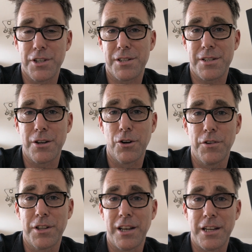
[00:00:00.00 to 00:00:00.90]
just sent
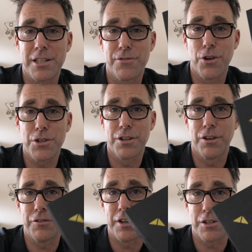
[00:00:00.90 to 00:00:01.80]
over the latest version
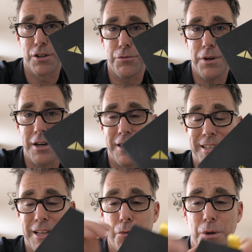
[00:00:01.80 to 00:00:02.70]
of their software
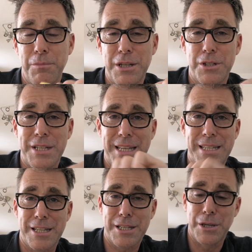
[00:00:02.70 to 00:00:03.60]
and they want me to
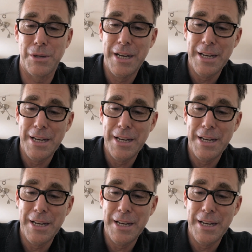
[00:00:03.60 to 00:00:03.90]
test it, so...